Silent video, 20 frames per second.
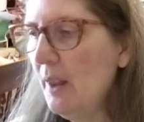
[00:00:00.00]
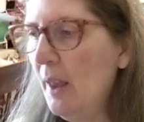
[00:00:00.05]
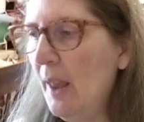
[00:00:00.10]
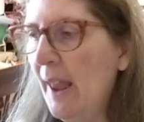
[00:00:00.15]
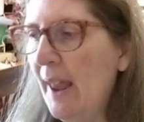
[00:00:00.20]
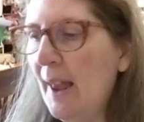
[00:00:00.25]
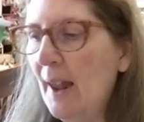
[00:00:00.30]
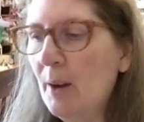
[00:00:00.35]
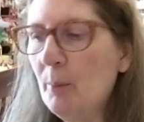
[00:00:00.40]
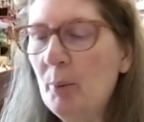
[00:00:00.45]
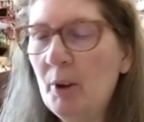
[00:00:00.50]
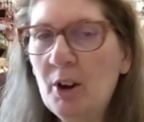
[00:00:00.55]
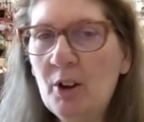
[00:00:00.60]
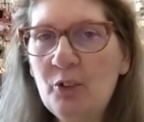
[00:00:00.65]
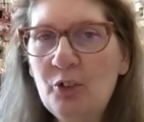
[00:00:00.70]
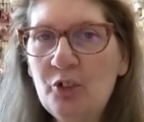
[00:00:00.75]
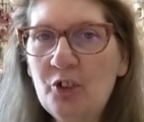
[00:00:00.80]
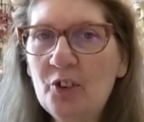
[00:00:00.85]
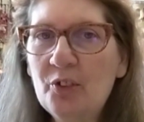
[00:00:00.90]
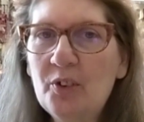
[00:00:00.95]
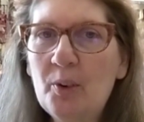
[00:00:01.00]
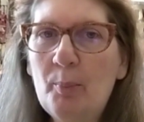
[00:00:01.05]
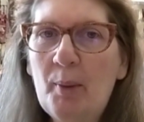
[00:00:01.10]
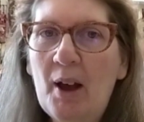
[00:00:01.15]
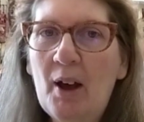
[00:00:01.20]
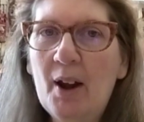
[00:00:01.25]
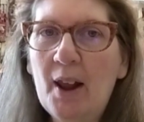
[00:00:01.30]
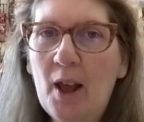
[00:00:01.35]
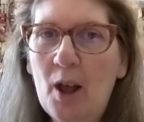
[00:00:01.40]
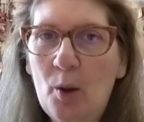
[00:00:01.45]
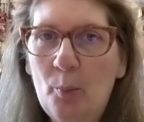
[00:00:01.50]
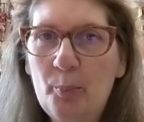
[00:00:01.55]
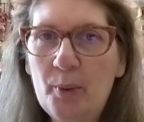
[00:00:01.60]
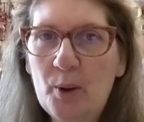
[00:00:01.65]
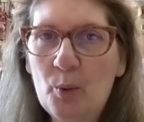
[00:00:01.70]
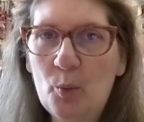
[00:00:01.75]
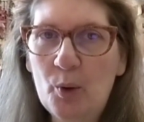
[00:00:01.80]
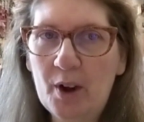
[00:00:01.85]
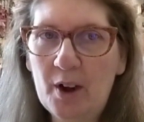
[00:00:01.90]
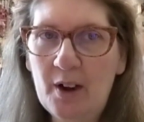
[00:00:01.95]
But it's just about
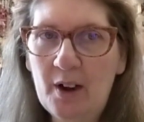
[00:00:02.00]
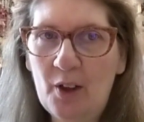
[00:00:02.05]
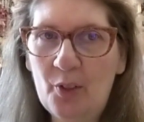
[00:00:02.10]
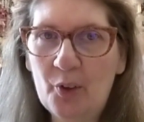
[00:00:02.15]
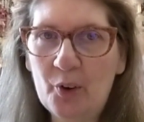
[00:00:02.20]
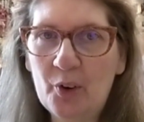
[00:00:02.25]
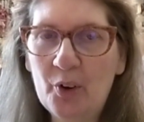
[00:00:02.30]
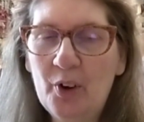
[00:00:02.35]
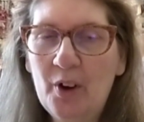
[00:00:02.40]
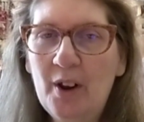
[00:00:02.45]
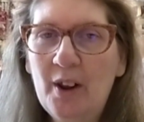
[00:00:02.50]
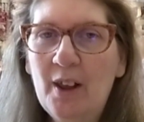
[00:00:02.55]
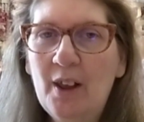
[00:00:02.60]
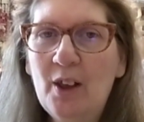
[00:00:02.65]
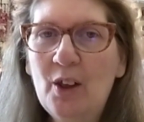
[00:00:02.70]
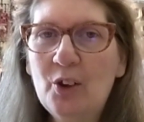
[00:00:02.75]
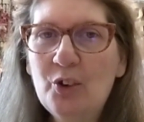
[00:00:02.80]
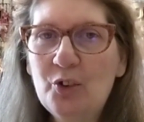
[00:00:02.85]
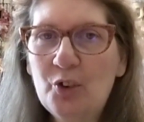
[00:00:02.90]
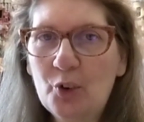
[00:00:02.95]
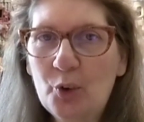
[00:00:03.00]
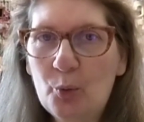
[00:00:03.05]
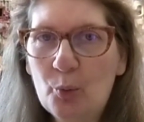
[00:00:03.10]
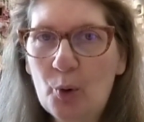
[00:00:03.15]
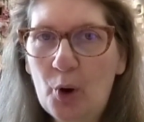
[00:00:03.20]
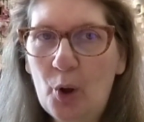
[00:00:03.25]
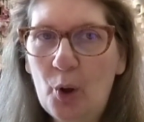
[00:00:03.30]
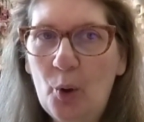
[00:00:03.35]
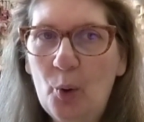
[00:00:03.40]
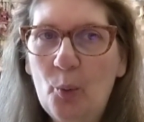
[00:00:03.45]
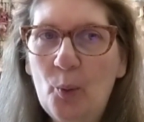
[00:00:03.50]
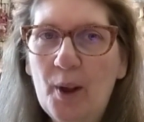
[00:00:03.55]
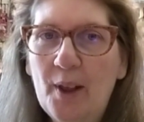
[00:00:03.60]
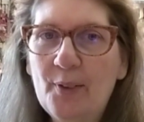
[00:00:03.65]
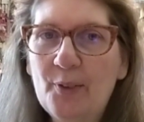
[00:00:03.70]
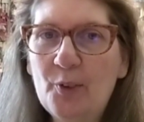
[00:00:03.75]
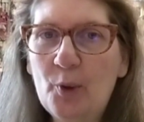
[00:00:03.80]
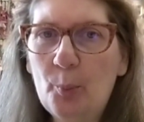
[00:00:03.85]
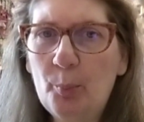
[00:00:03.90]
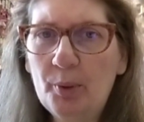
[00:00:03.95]
helping one another to grow.
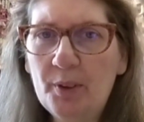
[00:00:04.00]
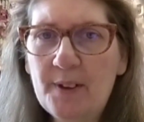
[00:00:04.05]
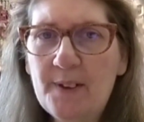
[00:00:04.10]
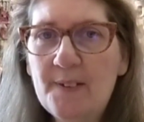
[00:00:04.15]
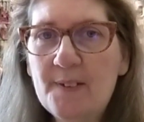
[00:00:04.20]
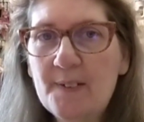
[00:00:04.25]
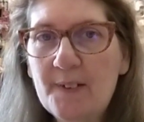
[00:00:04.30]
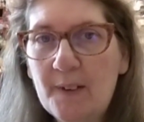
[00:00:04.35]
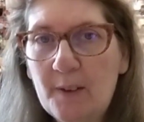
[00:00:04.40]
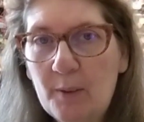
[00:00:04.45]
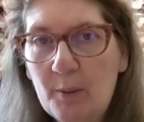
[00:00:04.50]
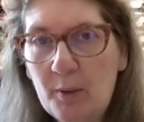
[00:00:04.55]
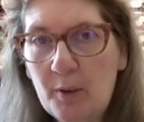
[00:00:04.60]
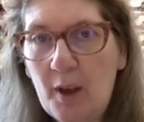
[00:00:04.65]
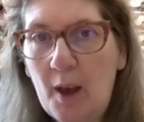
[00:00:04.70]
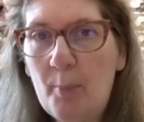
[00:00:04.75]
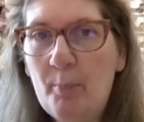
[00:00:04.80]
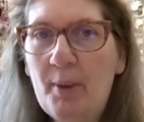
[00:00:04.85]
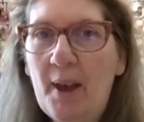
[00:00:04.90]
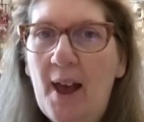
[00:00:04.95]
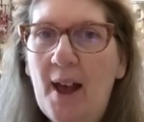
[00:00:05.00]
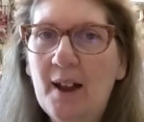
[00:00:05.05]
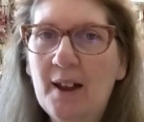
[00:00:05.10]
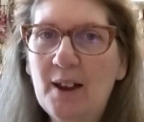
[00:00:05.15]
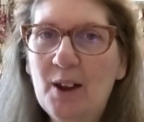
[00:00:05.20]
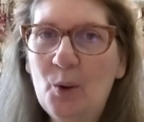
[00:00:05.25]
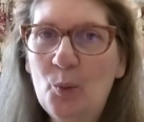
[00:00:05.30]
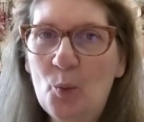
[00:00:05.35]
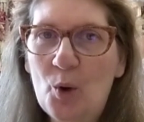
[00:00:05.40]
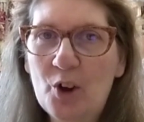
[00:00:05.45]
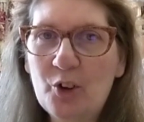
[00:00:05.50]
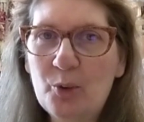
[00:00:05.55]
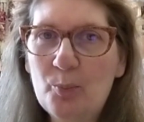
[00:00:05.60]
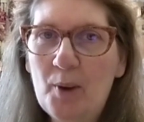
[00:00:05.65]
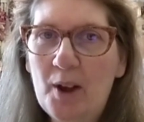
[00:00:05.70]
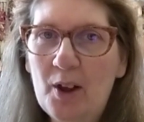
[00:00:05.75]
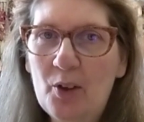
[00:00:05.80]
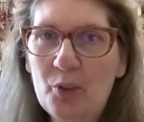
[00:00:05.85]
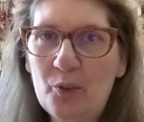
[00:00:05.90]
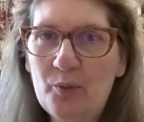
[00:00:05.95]
And so please come back and watch
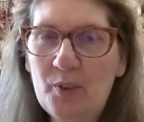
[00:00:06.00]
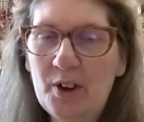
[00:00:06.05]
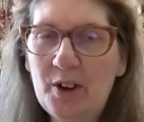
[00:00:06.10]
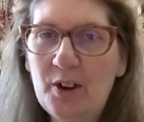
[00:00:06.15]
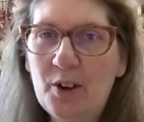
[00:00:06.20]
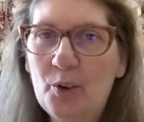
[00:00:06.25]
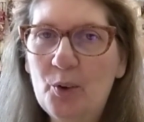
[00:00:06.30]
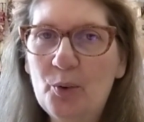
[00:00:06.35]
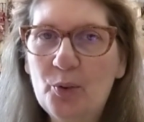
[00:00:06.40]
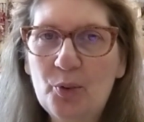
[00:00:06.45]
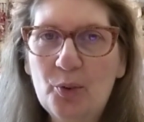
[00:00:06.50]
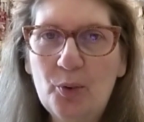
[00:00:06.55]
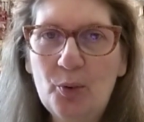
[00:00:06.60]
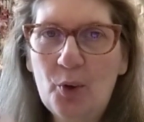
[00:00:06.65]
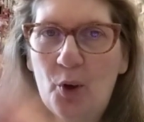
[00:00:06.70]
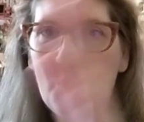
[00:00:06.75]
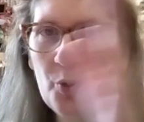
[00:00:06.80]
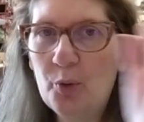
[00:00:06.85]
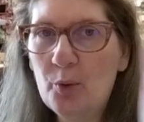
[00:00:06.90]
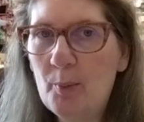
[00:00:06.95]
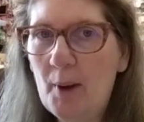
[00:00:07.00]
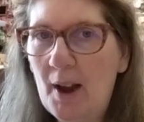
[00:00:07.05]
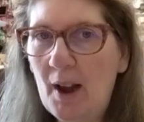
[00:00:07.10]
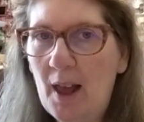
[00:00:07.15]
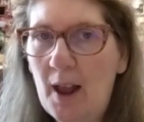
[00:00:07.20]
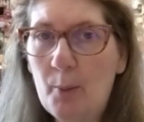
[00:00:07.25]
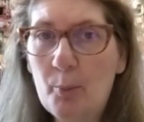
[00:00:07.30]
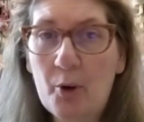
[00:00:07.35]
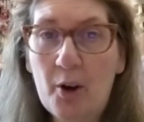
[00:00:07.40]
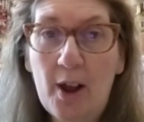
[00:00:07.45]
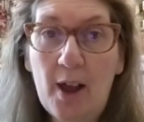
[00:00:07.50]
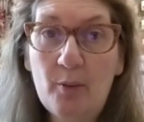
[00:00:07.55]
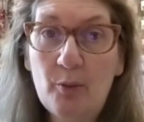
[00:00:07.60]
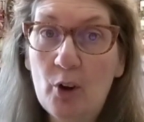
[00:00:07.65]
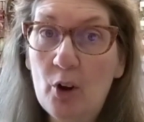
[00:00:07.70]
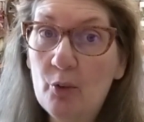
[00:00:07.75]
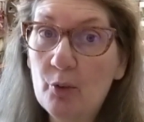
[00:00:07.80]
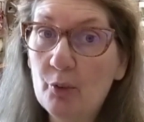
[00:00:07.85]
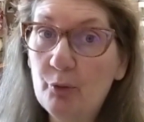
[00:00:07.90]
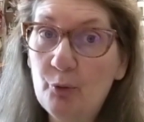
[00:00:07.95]
my other videos. Go through my library. I have
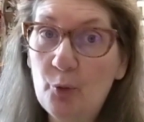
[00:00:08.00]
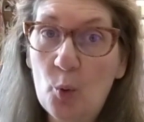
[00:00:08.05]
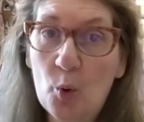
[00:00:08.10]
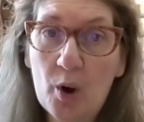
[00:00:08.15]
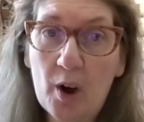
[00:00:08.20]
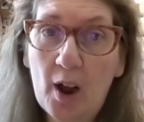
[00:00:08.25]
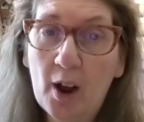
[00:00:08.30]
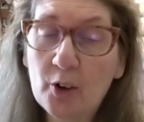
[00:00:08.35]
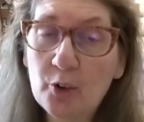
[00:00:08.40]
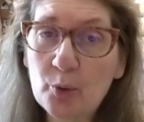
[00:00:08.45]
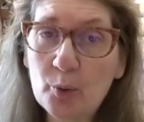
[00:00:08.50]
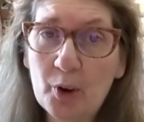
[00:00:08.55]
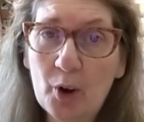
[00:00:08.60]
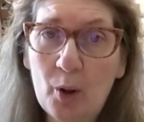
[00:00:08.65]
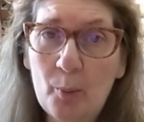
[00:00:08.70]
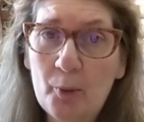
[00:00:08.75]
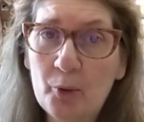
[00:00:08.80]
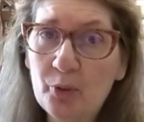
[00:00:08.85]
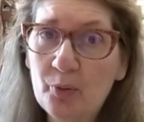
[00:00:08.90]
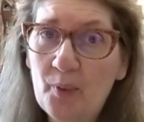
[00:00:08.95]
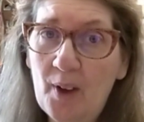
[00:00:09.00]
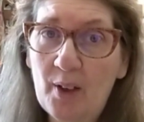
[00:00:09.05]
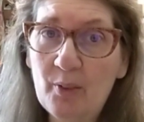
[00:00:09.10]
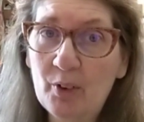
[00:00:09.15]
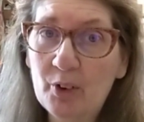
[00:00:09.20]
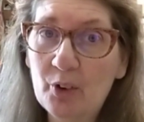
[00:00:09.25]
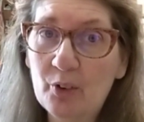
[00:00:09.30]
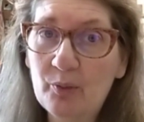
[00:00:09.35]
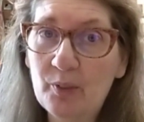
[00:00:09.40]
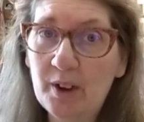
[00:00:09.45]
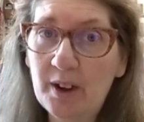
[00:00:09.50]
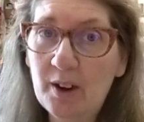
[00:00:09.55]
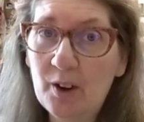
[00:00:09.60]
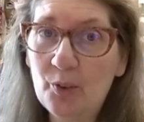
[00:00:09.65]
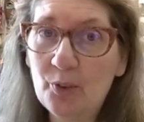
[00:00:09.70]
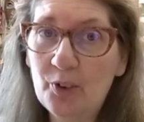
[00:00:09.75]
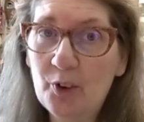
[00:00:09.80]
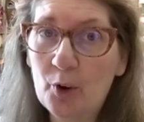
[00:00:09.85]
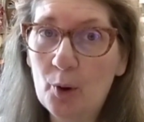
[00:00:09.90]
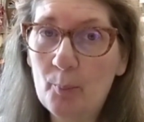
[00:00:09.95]
over 400, almost 500
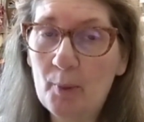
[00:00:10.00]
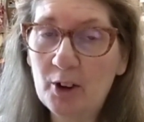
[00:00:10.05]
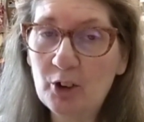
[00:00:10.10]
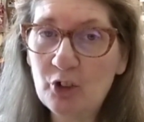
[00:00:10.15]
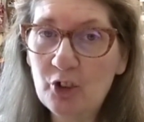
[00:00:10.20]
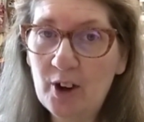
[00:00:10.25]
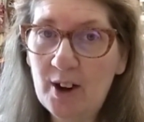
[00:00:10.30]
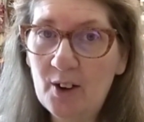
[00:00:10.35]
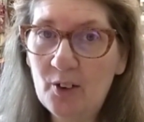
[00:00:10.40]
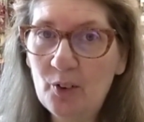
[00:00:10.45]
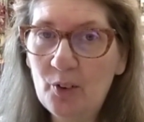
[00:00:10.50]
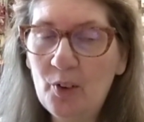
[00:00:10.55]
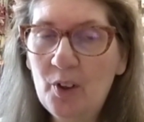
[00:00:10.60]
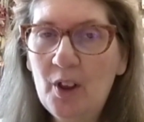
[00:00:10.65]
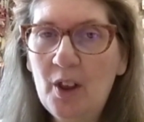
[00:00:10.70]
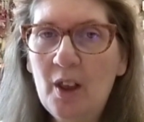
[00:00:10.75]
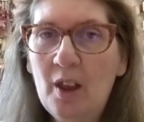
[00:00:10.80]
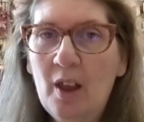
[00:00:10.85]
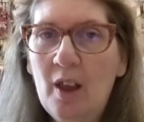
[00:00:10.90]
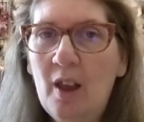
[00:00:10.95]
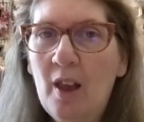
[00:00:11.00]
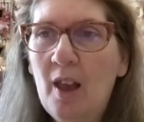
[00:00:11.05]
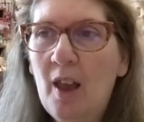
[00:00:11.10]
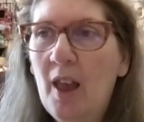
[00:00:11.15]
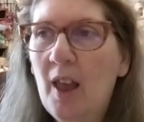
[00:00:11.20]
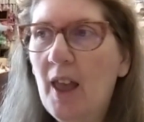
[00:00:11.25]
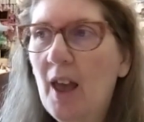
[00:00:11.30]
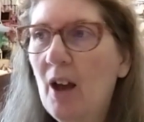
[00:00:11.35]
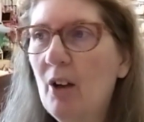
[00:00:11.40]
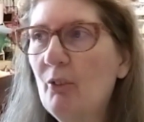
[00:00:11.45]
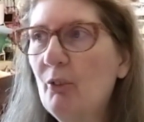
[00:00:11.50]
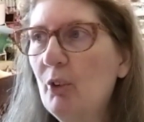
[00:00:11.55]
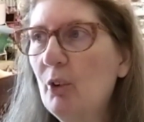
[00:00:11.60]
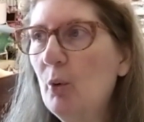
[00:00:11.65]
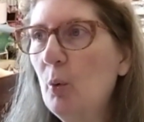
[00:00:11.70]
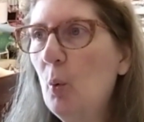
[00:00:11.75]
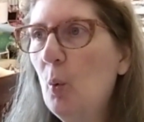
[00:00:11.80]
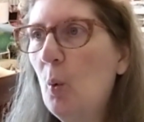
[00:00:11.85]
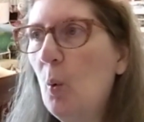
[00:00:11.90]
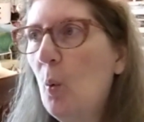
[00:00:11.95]
videos here on my channel of
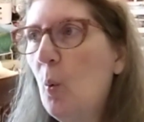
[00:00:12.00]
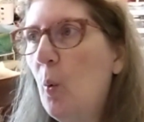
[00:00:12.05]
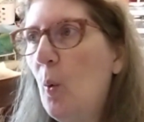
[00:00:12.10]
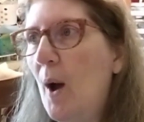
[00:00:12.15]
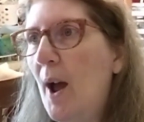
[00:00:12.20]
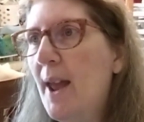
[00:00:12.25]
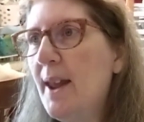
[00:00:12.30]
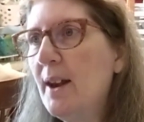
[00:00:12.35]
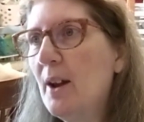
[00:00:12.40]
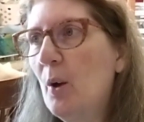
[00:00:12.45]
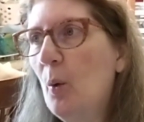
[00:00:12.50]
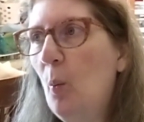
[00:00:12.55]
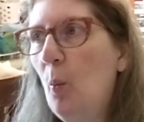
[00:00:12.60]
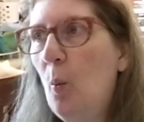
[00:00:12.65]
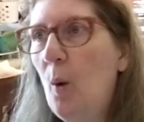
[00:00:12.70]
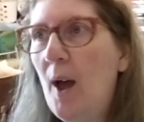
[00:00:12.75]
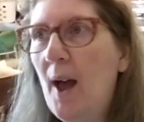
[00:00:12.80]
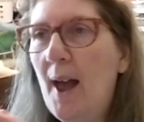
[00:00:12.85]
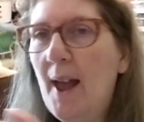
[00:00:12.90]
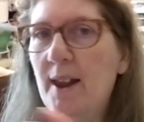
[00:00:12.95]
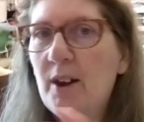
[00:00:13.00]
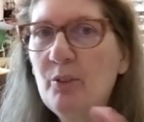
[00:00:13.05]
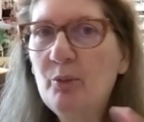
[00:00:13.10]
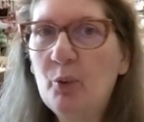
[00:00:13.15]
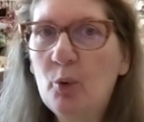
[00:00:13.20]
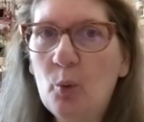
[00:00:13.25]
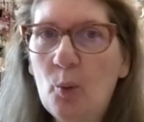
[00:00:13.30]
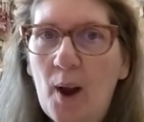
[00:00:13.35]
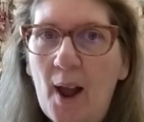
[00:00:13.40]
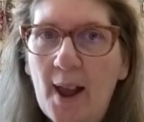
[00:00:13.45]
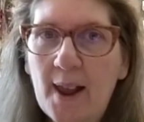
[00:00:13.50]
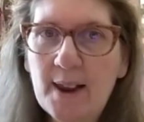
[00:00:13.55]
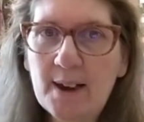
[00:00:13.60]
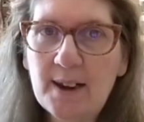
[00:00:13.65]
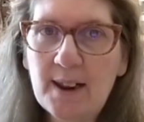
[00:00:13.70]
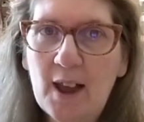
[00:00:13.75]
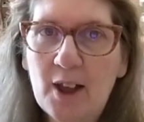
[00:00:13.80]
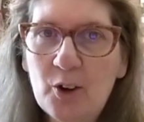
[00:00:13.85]
quite a wide variety.